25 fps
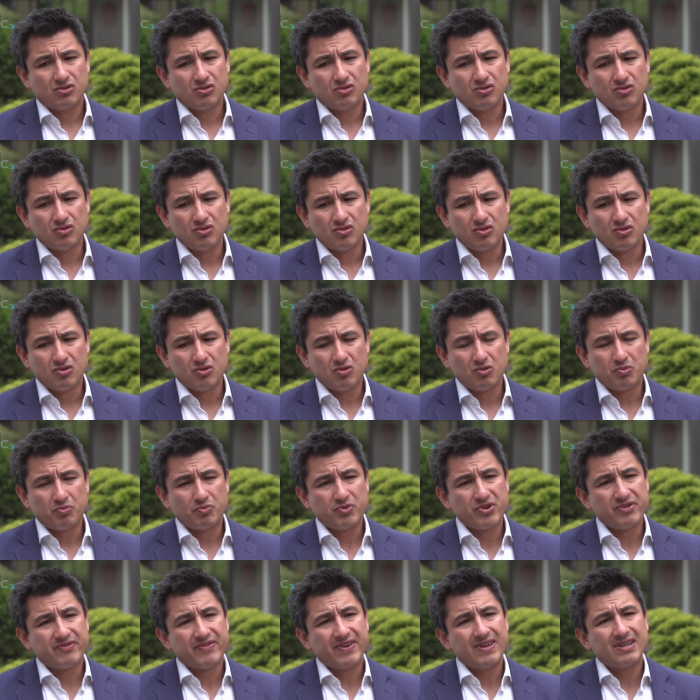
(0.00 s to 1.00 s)
to
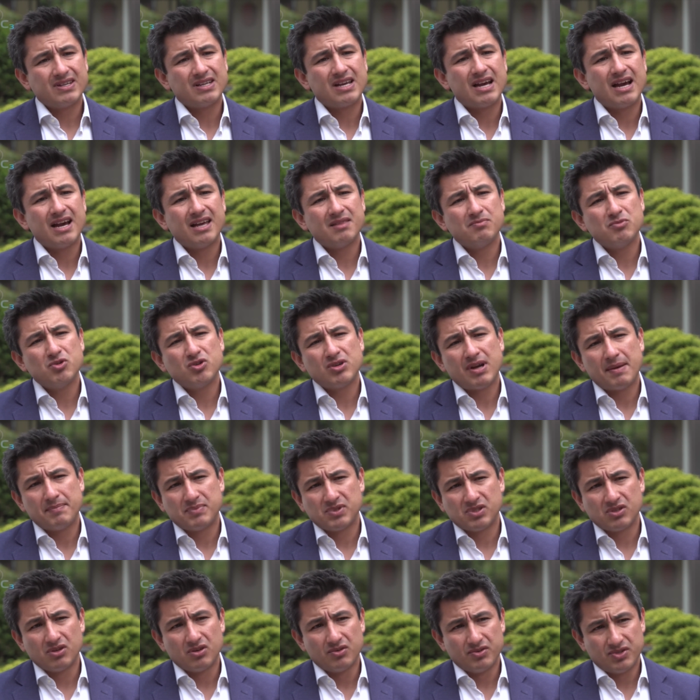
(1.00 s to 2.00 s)
prevent cadmium
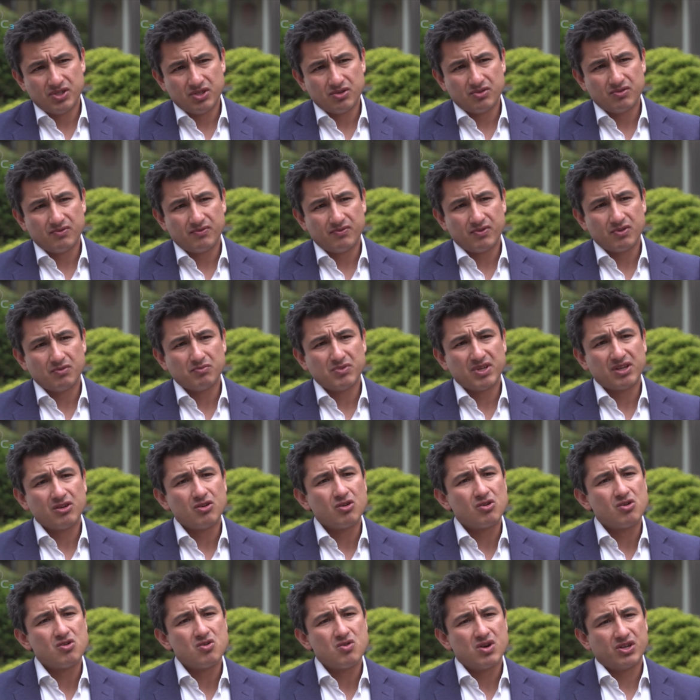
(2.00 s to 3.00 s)
absorption from the
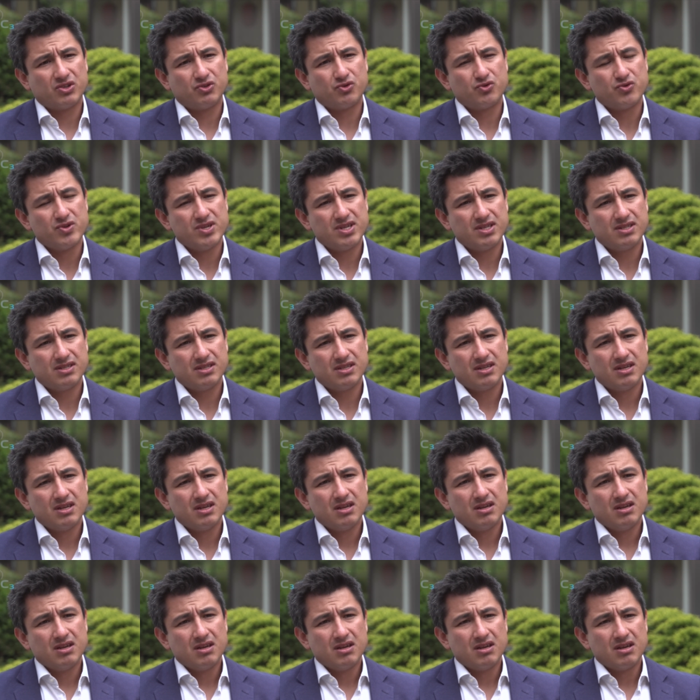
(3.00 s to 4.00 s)
cocoa trees
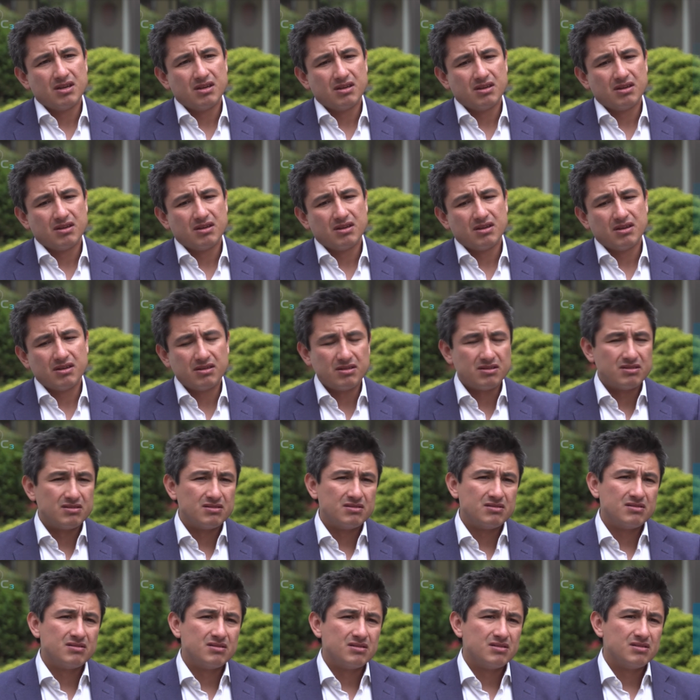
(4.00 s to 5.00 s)
uh,
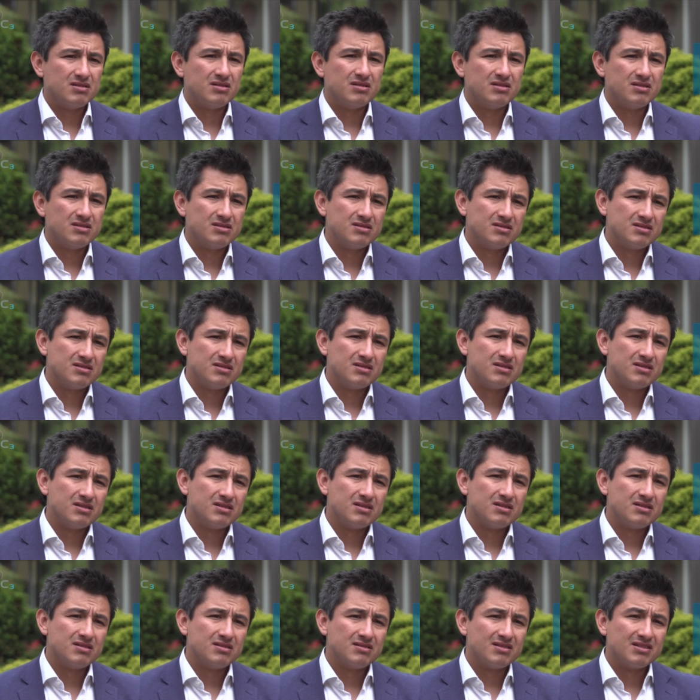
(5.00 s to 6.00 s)
in, in,
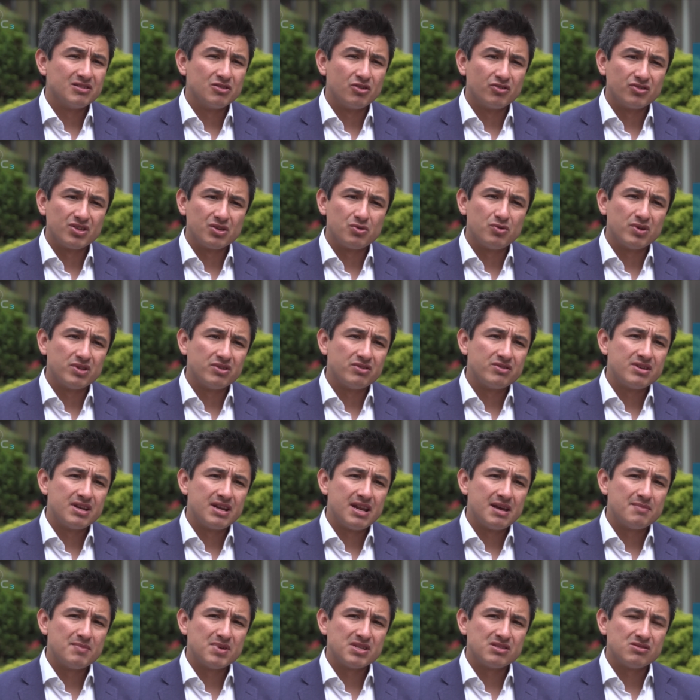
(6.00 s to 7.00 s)
the, in the North
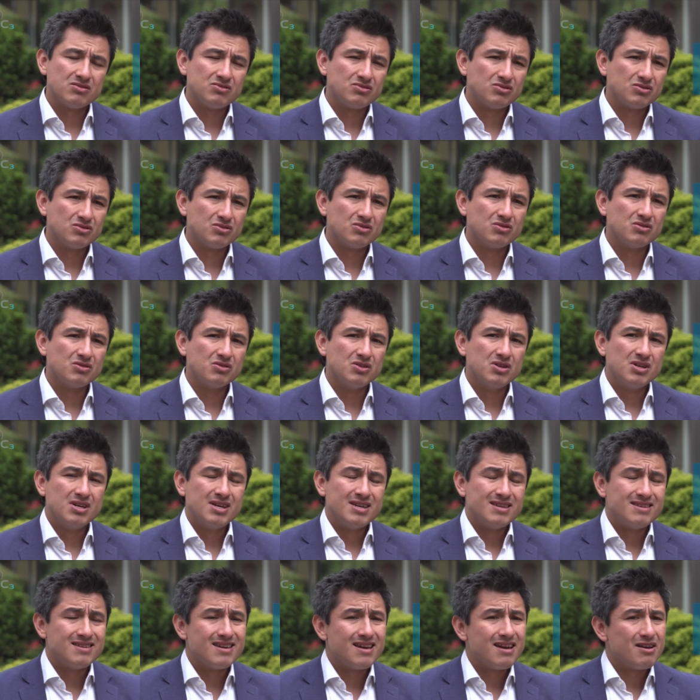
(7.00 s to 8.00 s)
Ecuadorian Amazon. So
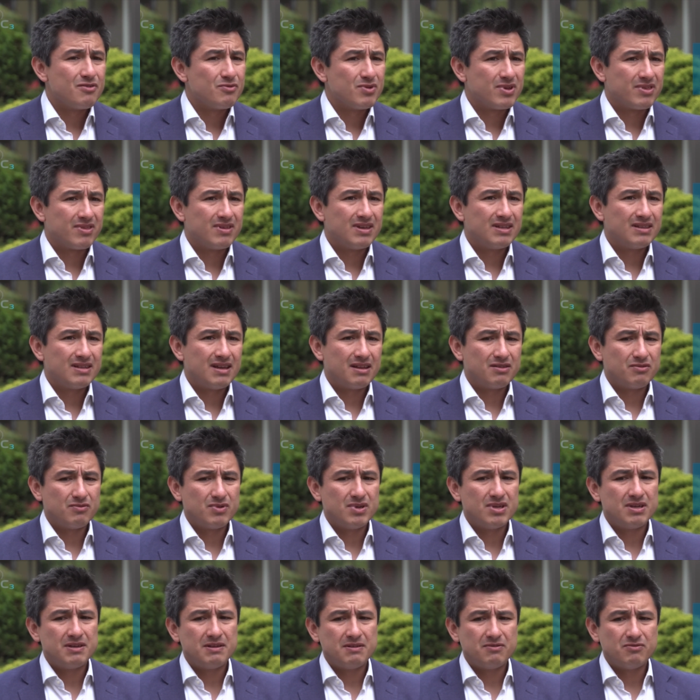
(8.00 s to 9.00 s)
yeah, we think that
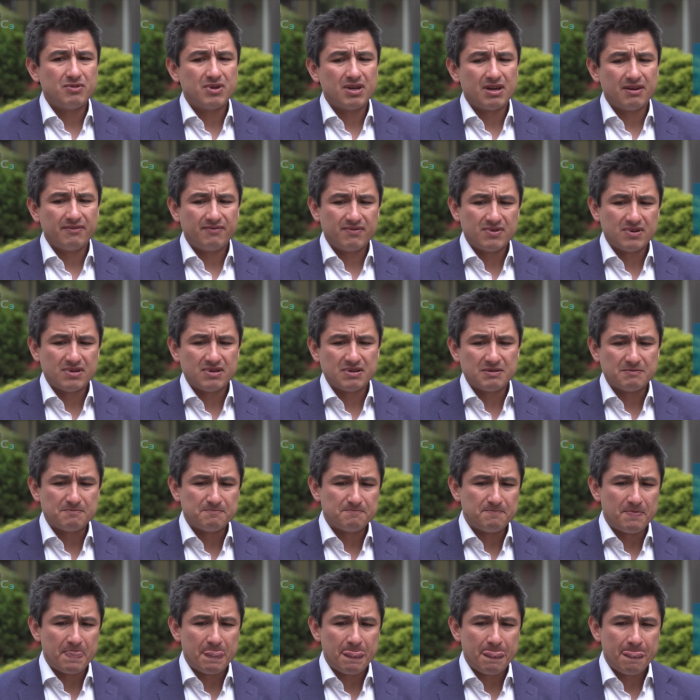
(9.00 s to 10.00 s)
we, we have
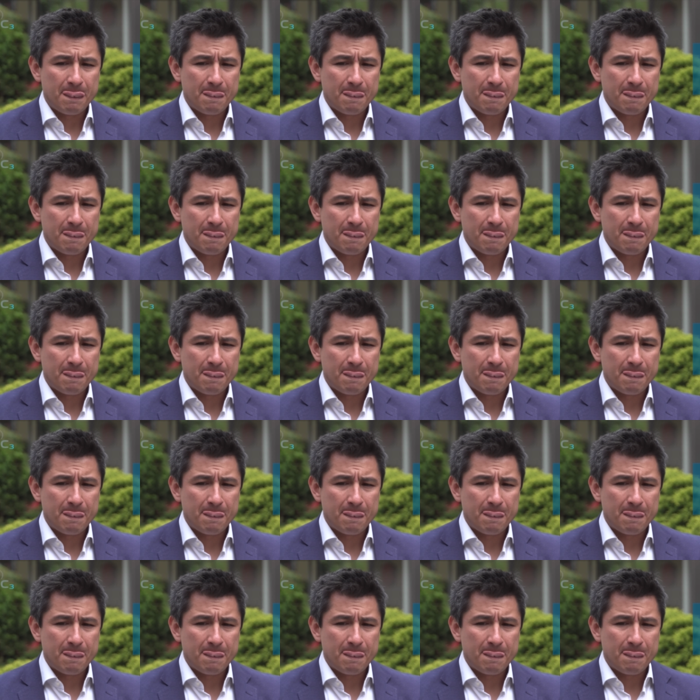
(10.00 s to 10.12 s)
um,